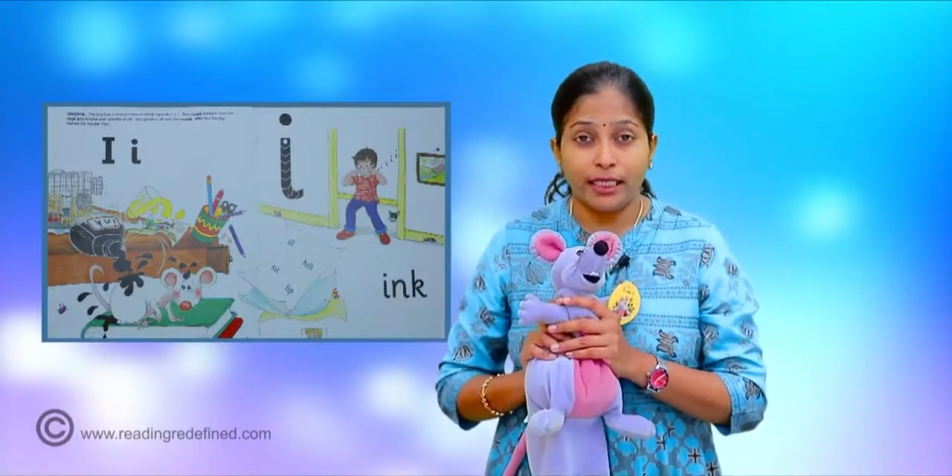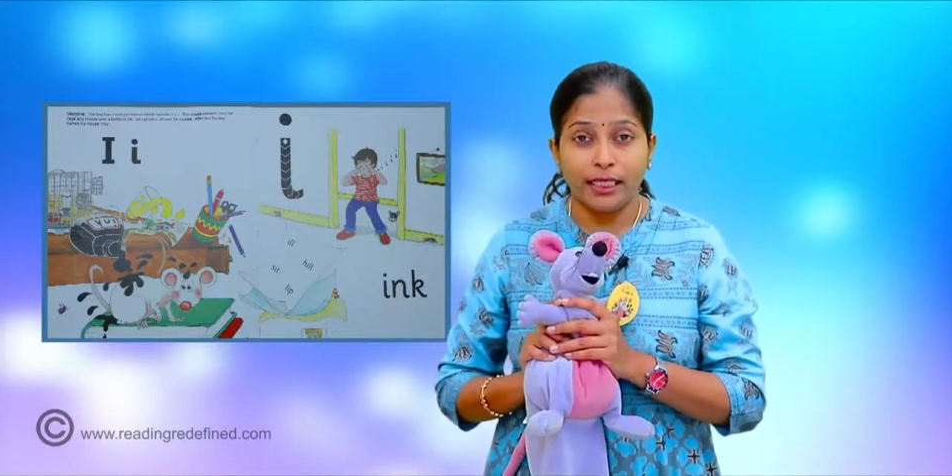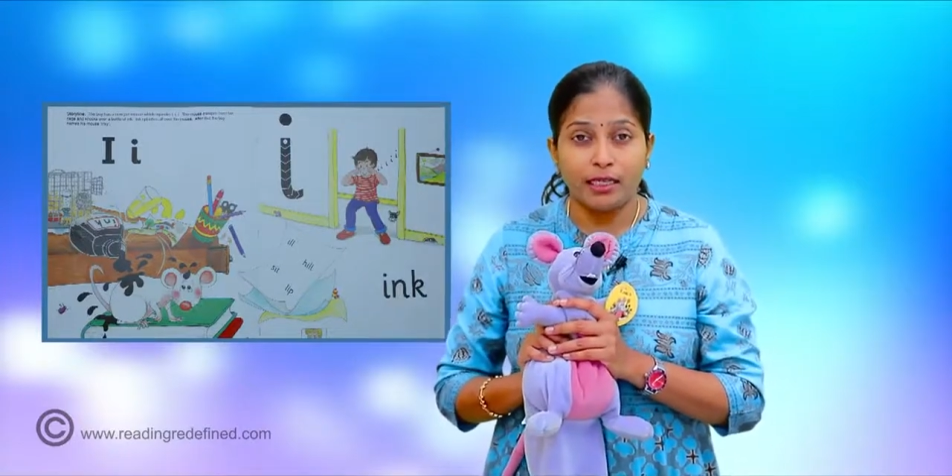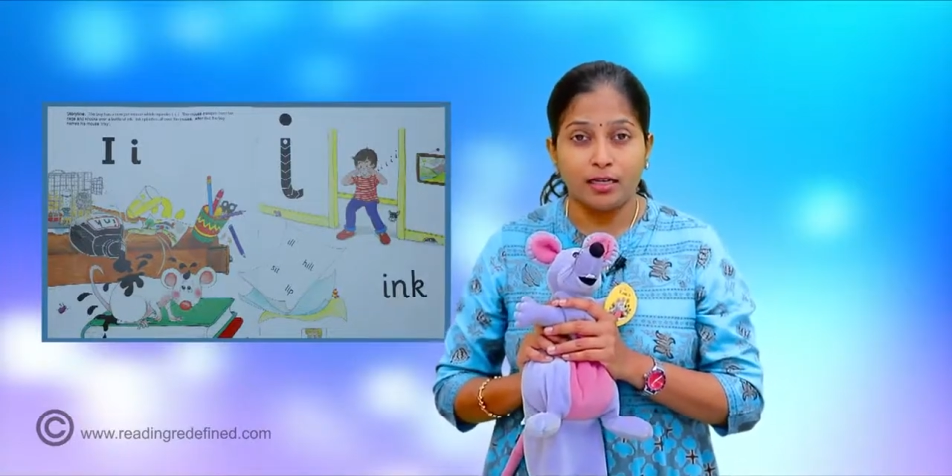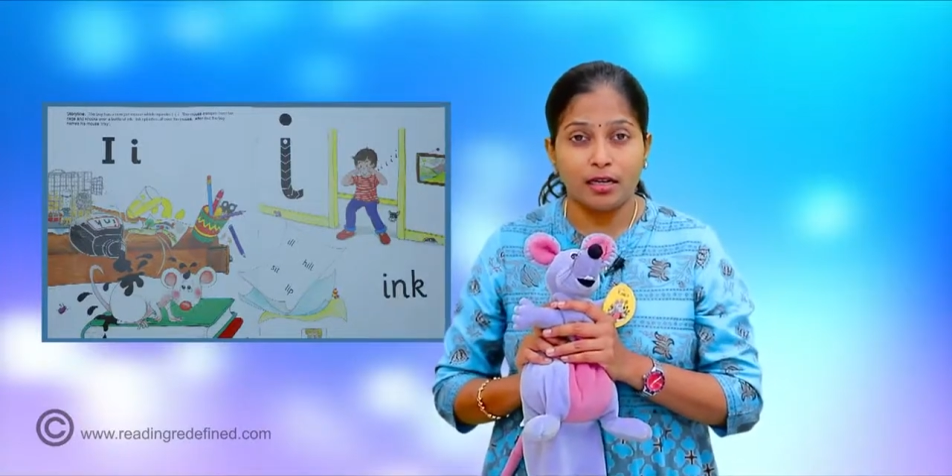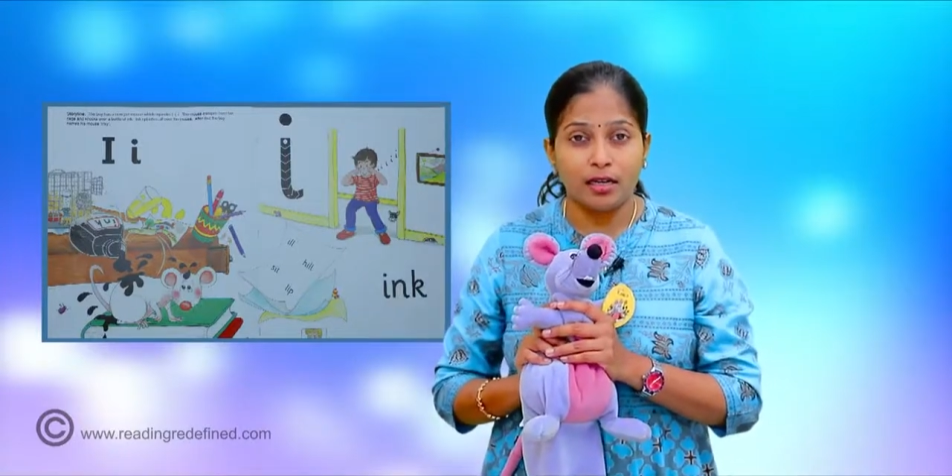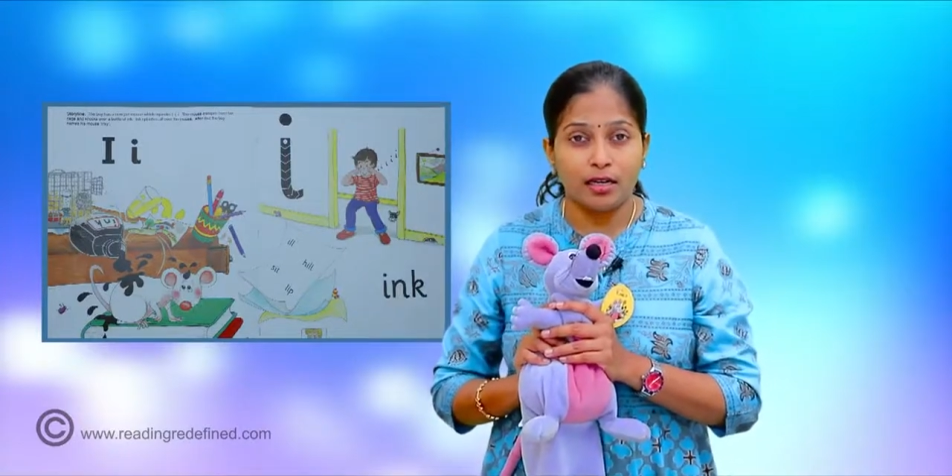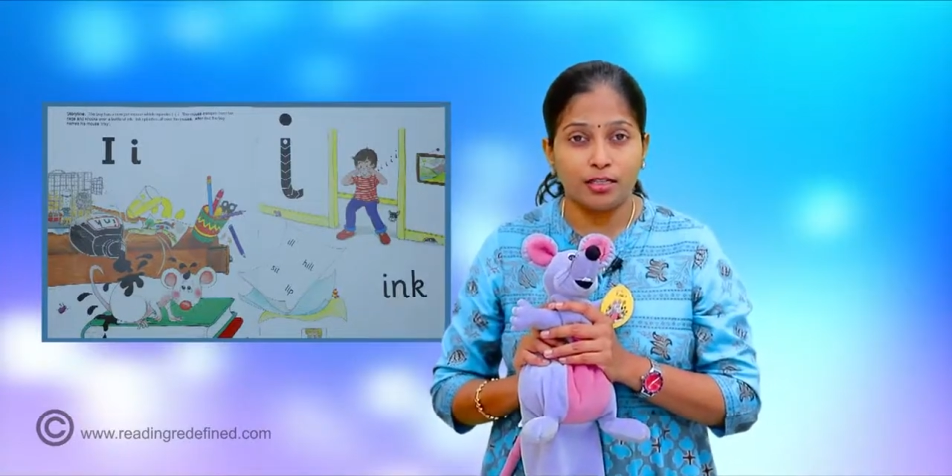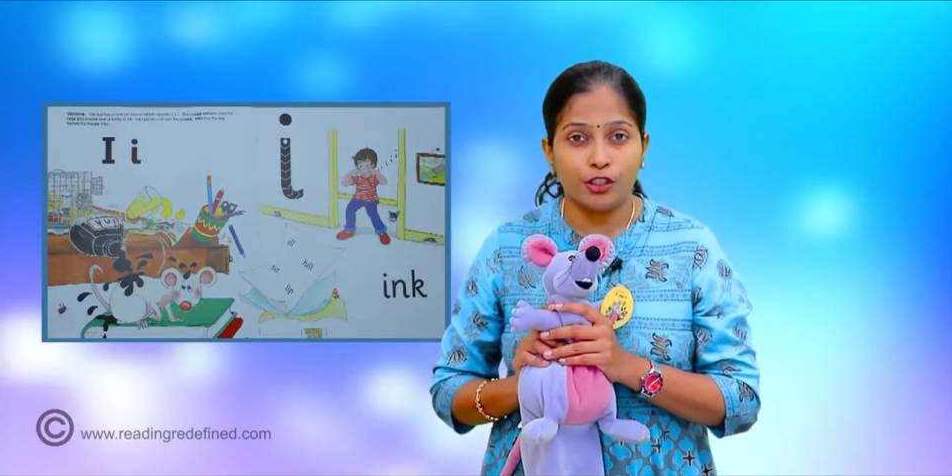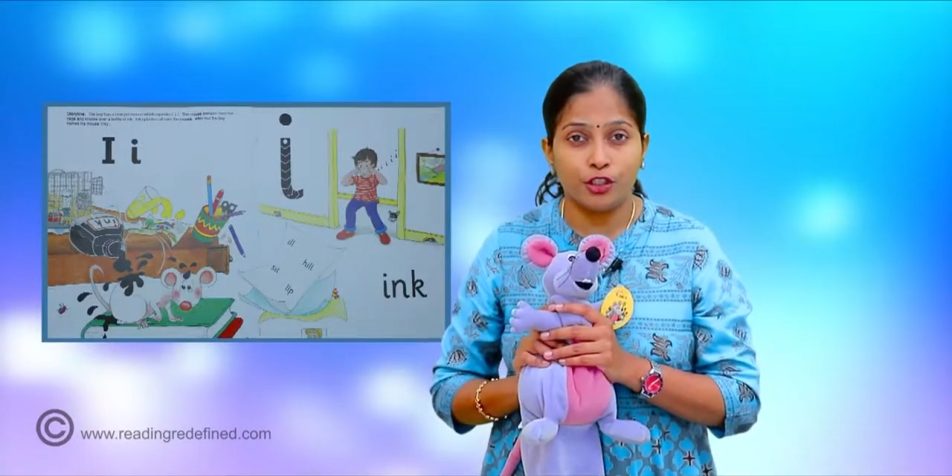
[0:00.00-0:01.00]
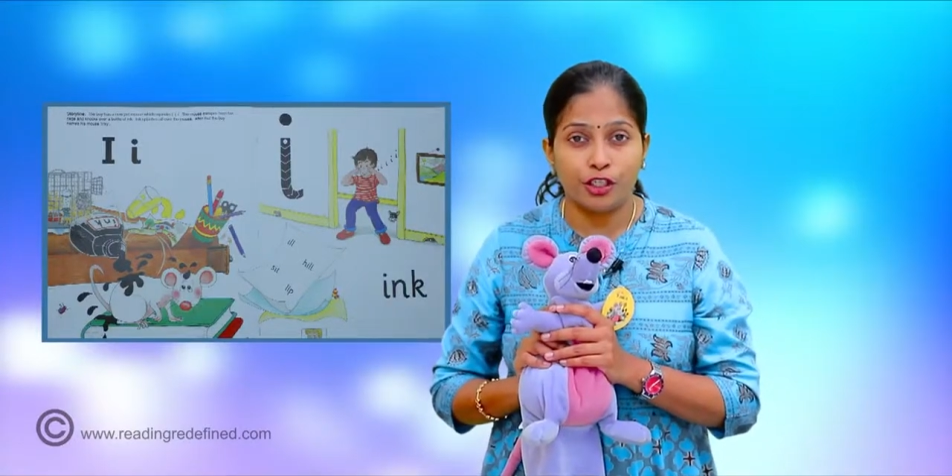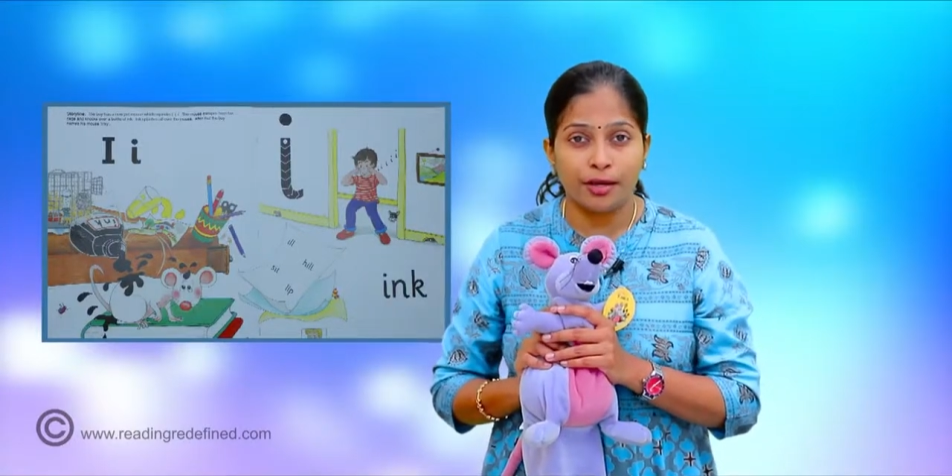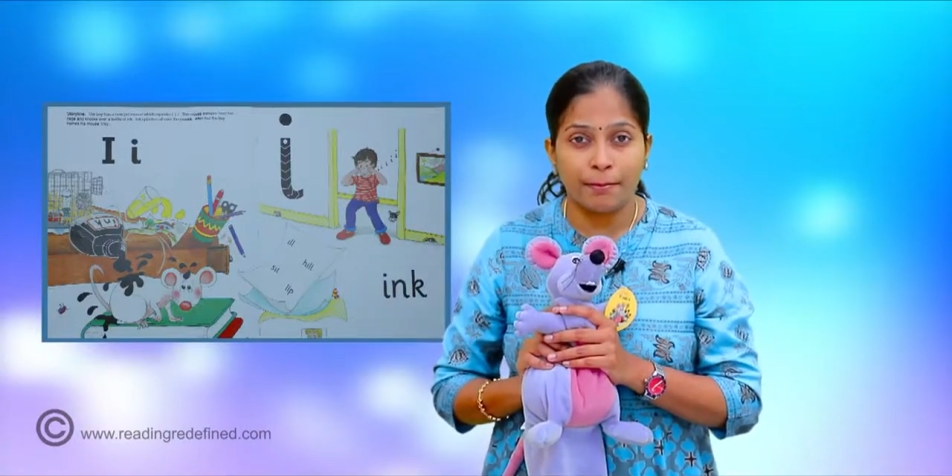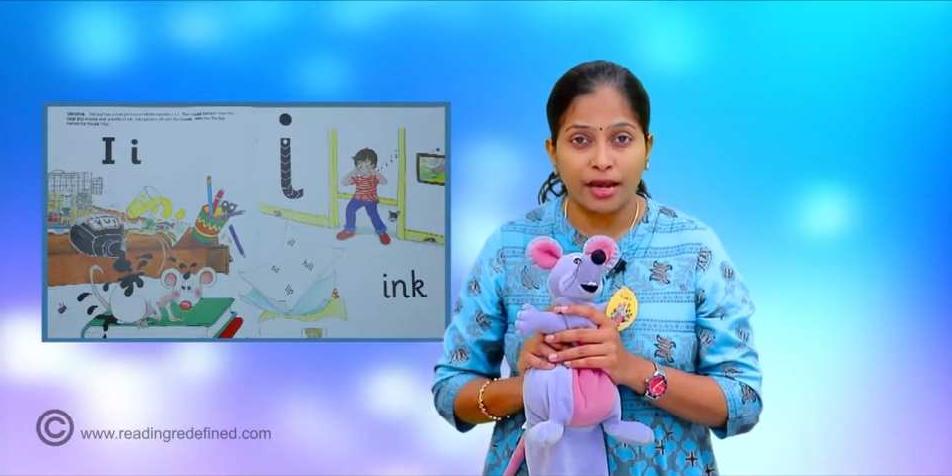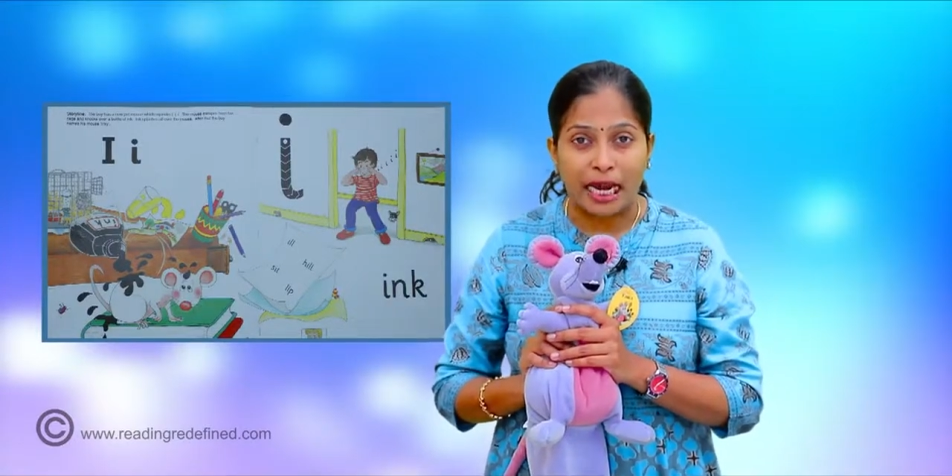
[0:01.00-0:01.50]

he heard Jim